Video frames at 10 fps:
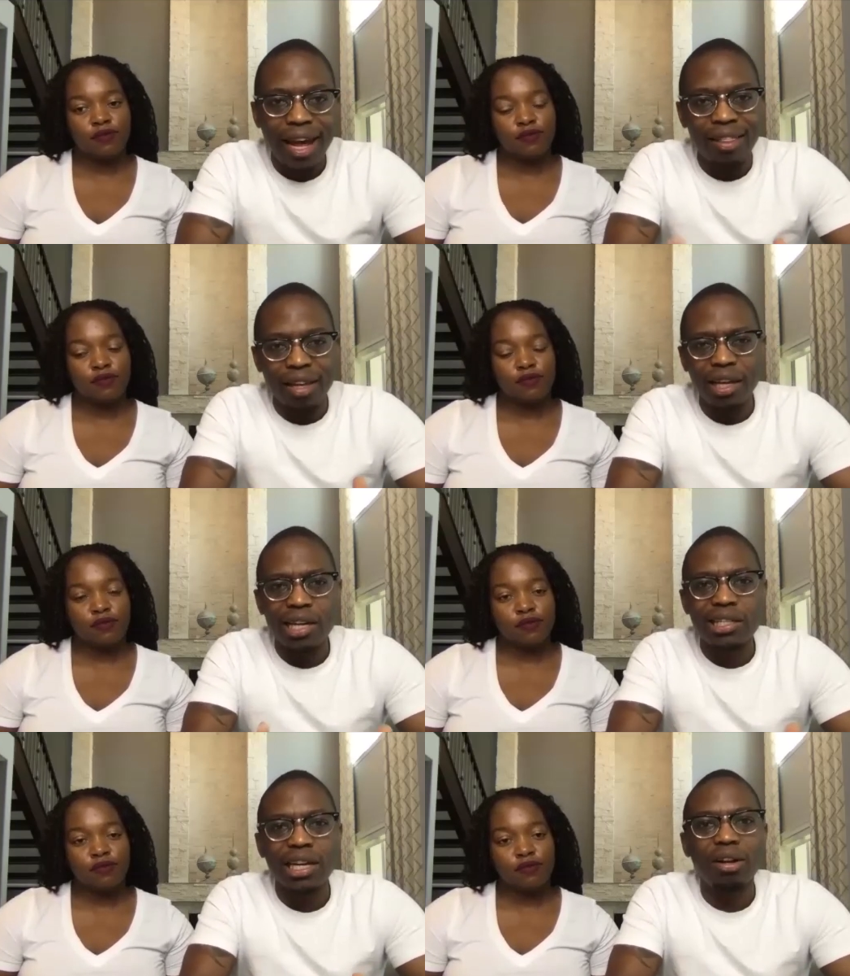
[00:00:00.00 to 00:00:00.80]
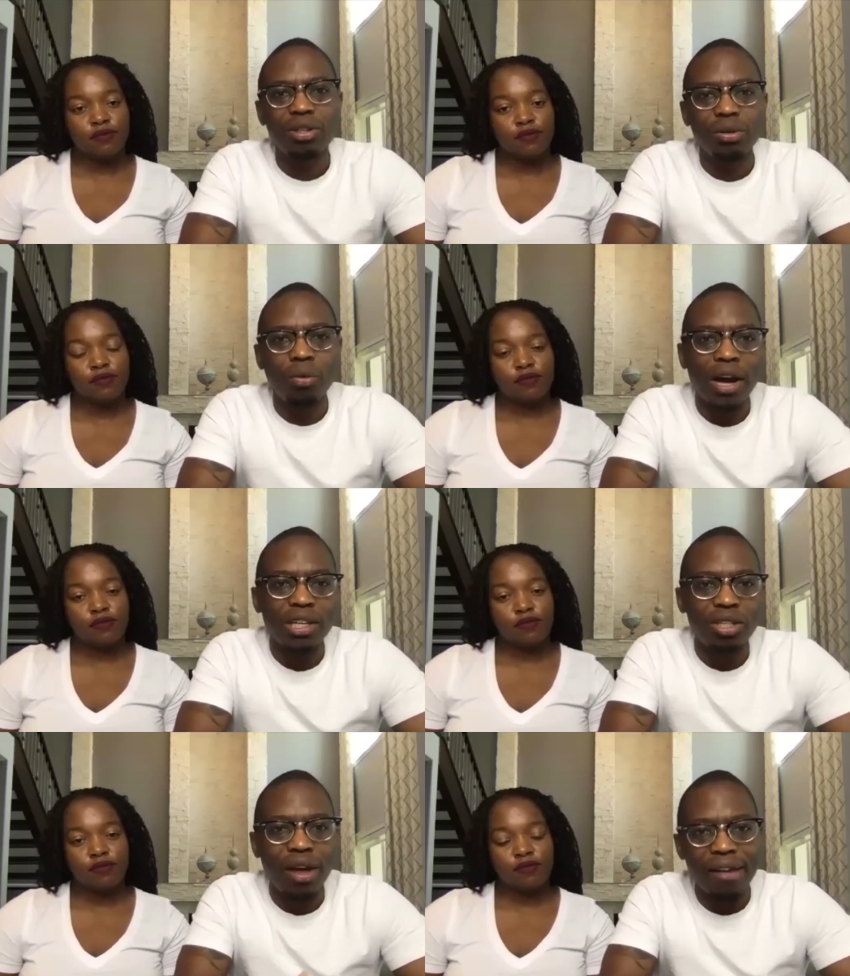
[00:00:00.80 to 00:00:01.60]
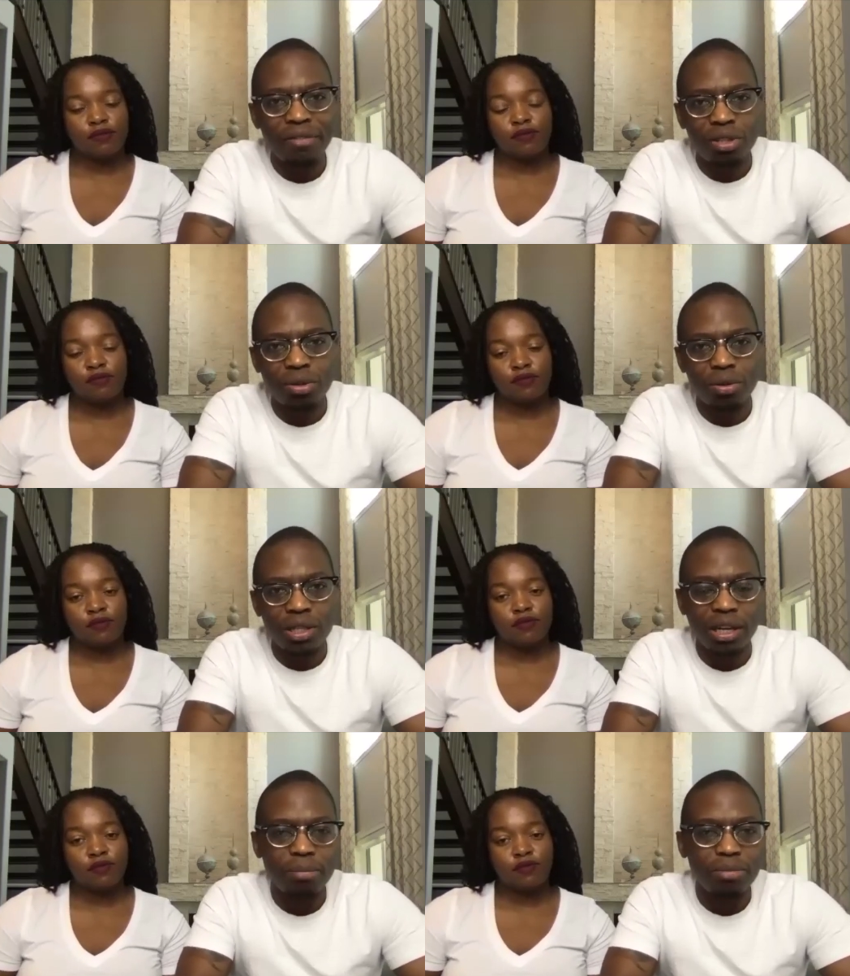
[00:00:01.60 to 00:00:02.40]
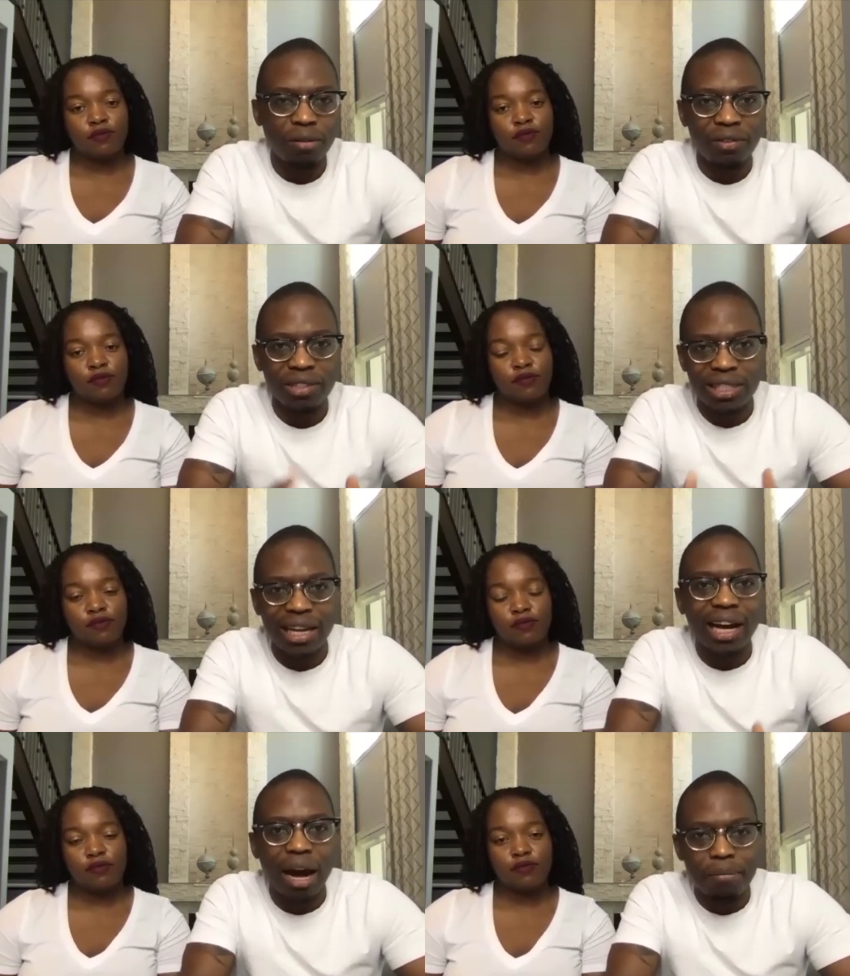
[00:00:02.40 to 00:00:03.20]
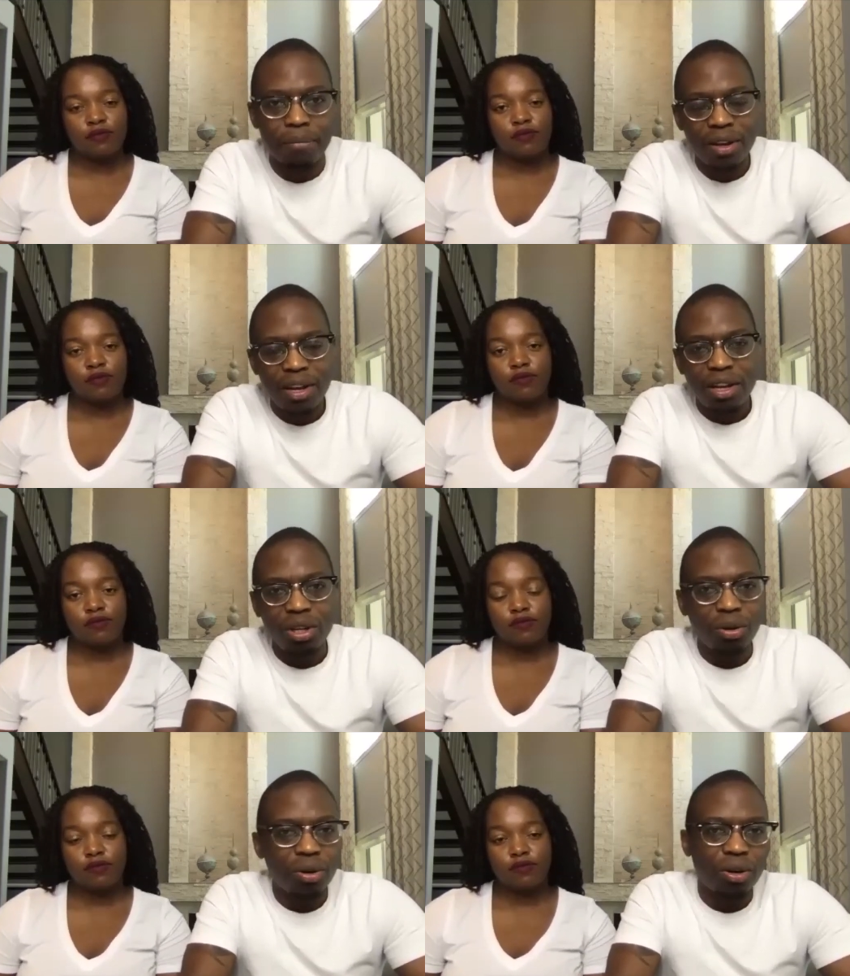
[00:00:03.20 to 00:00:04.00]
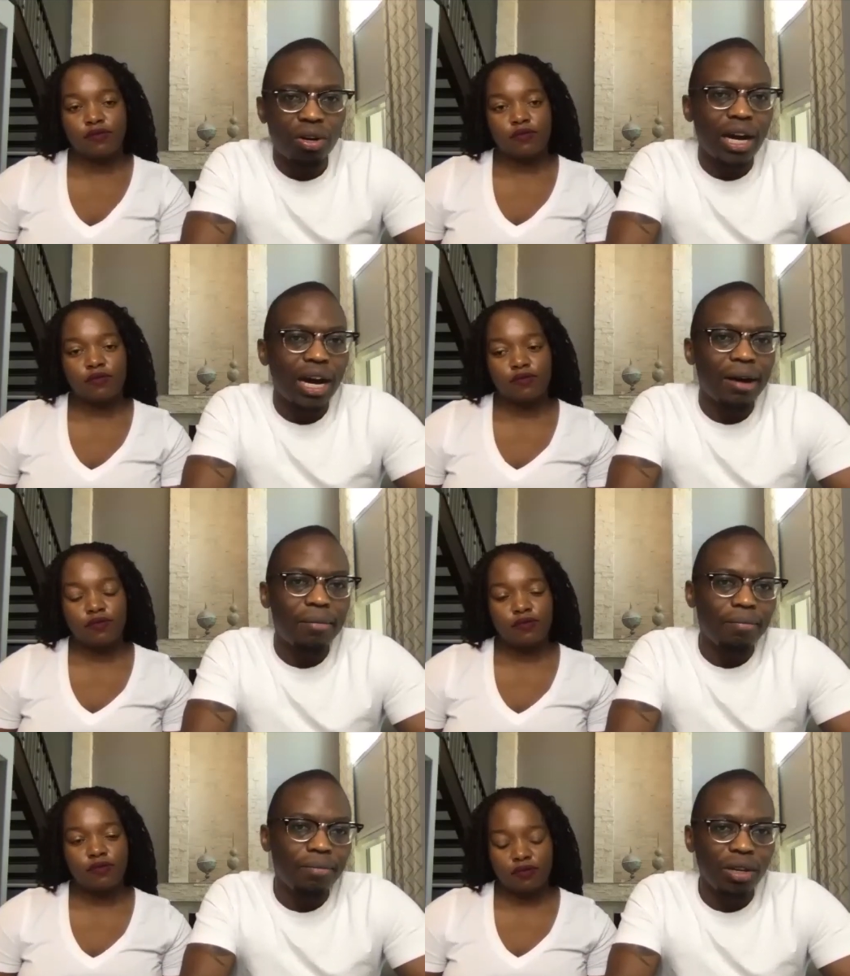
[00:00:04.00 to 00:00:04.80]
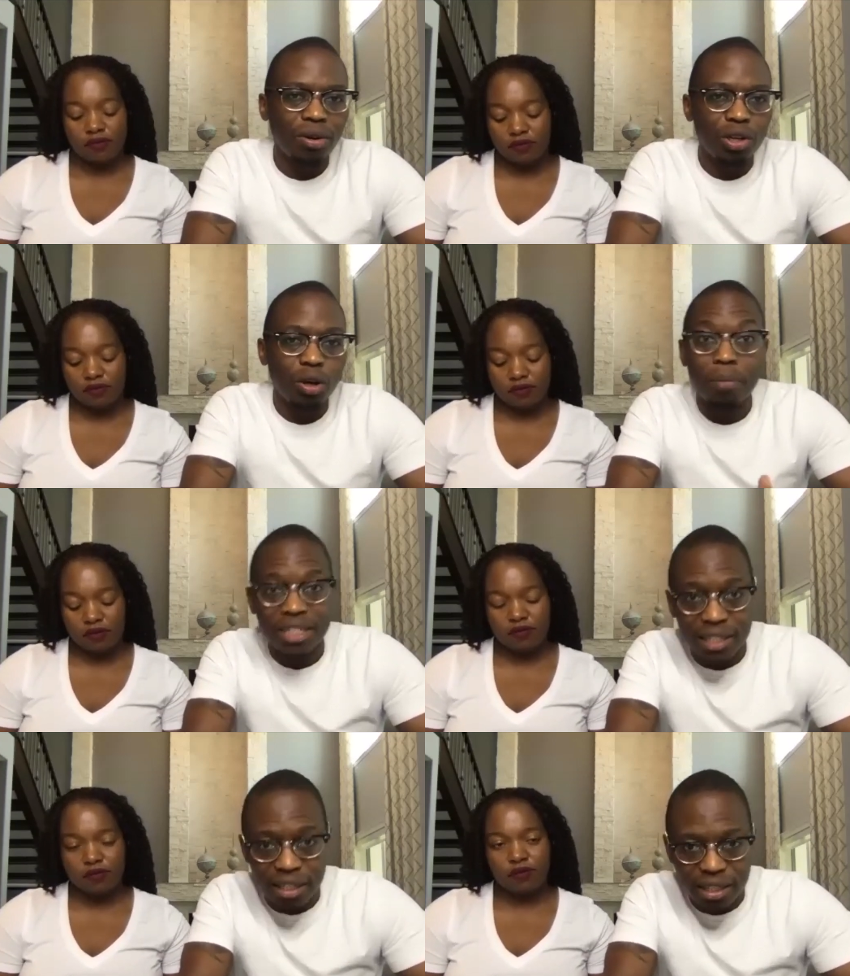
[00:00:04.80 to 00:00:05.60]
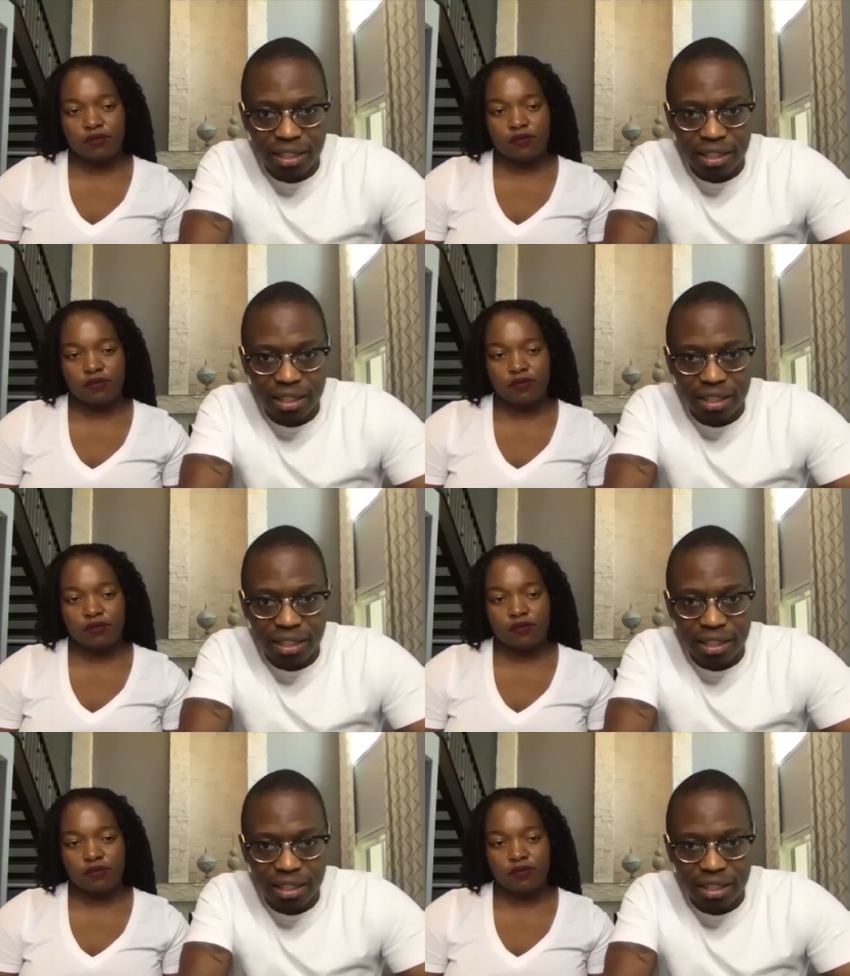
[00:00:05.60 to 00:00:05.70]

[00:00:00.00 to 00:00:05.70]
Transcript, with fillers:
Speaker 1: And then they can tell you what you have to do in terms of setting up your, um, you know, your business,